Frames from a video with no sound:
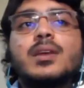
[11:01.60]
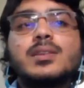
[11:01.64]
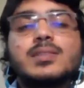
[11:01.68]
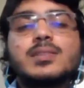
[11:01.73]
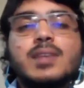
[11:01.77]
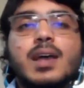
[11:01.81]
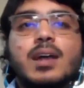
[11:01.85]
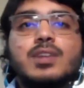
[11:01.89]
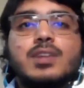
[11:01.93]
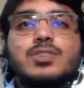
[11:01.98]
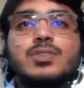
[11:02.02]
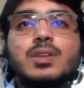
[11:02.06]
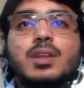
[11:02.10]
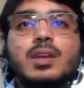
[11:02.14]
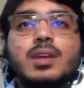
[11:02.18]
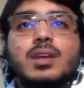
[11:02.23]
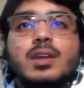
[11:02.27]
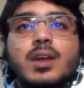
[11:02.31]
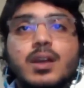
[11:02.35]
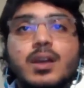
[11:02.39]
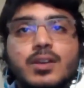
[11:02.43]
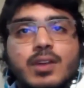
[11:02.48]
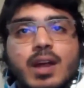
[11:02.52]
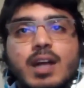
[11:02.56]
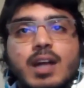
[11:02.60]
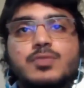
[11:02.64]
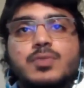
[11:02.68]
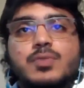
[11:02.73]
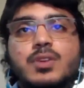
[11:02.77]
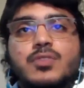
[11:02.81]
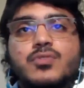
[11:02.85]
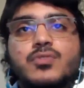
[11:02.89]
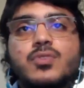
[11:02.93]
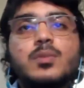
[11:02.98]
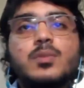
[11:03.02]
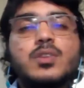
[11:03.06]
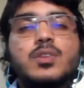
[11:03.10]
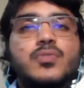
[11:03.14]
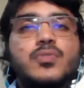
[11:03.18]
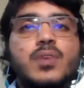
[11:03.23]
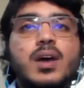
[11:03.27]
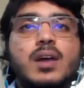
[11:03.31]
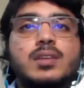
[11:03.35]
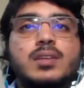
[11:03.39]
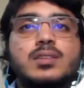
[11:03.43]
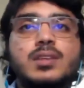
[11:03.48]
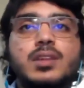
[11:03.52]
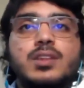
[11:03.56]
is actually a graduate from the
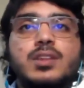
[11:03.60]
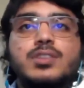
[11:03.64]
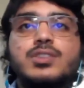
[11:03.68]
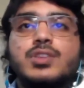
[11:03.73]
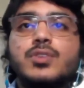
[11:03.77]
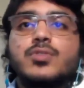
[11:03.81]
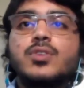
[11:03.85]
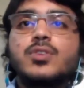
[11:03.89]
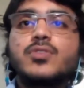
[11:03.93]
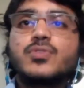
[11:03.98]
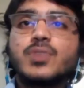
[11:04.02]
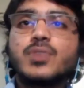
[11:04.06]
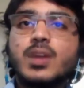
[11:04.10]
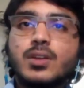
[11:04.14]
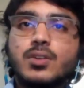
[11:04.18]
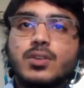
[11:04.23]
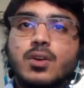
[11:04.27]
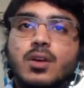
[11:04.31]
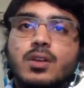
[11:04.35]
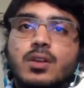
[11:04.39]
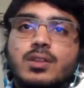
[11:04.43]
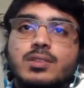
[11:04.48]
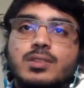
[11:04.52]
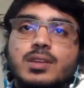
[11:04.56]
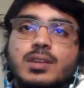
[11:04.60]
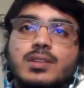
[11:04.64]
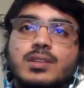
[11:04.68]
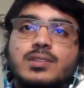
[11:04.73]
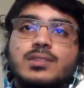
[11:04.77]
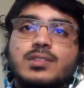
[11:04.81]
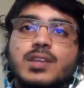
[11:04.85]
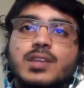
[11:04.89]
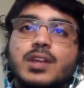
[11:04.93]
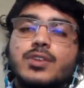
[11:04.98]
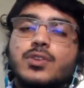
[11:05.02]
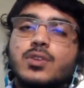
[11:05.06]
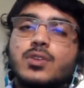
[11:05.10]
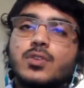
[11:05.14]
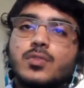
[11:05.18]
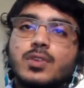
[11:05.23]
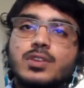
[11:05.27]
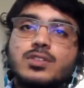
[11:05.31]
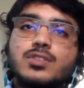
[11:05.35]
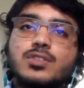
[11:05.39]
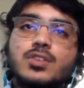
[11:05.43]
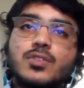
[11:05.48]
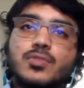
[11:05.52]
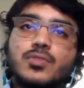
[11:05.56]
Fashion Institute of Technology, State
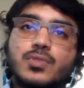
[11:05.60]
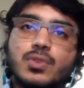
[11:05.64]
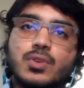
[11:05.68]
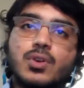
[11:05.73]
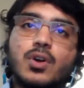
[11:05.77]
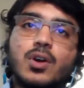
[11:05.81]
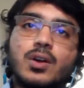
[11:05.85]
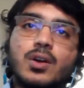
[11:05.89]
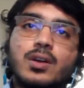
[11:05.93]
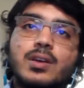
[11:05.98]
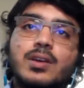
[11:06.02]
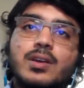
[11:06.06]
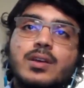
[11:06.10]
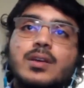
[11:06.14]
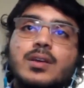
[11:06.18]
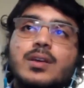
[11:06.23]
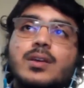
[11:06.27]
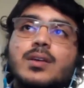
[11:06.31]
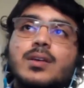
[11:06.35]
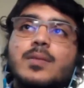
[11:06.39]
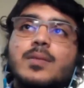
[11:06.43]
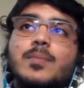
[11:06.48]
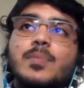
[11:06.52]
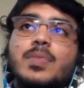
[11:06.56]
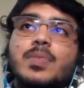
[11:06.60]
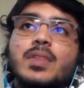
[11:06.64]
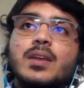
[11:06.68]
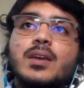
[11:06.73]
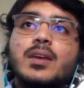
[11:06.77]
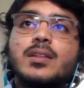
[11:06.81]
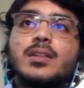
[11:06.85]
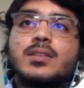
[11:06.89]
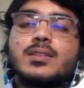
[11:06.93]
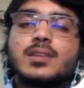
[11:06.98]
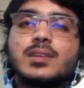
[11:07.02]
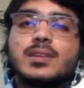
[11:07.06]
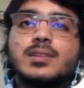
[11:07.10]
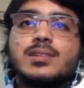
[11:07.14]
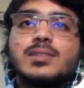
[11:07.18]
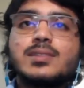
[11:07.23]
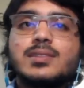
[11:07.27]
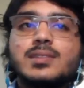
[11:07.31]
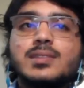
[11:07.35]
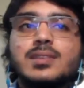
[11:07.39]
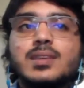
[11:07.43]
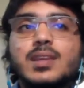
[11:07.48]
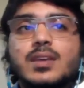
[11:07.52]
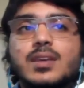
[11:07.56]
University of New York.
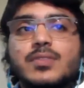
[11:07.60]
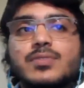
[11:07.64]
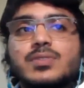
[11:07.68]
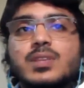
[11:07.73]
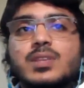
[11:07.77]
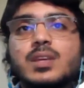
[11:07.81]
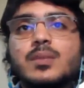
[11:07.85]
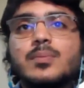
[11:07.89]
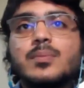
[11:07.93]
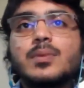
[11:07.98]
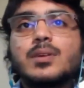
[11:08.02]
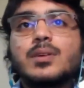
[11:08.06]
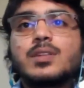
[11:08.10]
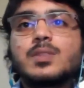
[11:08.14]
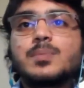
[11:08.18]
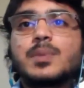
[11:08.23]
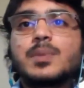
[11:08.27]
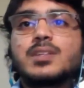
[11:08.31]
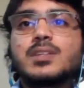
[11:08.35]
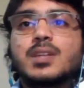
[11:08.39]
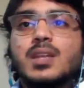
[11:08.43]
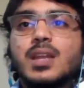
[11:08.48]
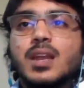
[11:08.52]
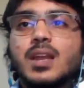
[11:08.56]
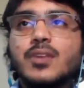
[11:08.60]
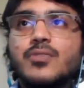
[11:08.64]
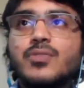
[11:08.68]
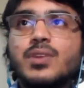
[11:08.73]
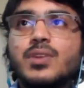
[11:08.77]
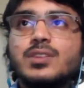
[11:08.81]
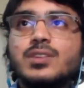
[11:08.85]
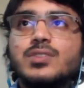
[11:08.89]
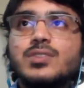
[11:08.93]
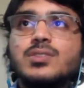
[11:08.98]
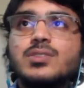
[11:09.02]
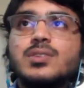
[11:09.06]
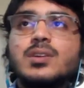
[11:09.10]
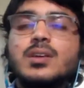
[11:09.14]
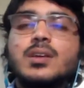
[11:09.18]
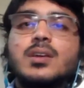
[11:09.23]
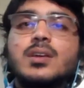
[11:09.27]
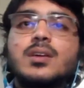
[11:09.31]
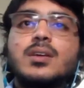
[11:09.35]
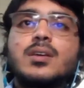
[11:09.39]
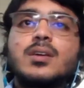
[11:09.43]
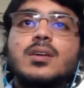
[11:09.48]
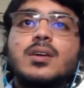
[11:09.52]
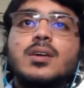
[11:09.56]
This gives him a special leverage
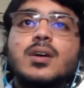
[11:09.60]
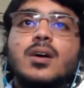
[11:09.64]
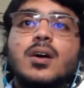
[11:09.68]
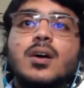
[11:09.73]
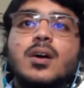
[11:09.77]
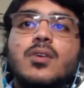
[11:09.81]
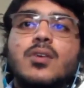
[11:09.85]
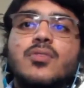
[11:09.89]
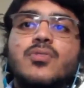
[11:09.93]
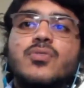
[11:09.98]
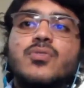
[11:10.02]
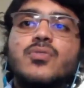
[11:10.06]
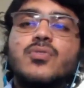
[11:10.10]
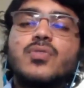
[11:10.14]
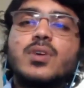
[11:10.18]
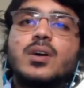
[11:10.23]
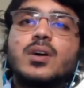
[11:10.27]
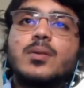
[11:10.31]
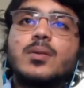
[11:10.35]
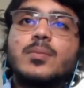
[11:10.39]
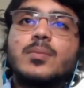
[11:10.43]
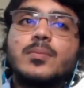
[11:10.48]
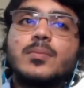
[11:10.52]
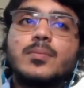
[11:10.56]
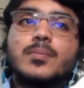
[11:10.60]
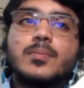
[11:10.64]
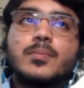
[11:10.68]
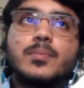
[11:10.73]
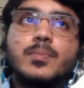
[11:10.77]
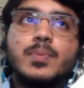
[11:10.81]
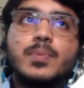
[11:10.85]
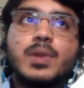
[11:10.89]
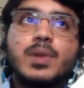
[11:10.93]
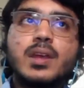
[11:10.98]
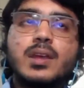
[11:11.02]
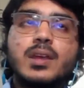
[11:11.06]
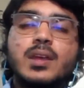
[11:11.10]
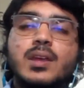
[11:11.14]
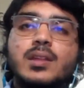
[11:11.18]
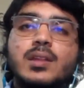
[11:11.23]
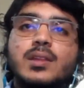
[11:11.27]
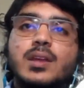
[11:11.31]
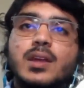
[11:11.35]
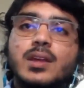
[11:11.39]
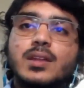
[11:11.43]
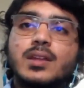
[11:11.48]
of uh, bringing the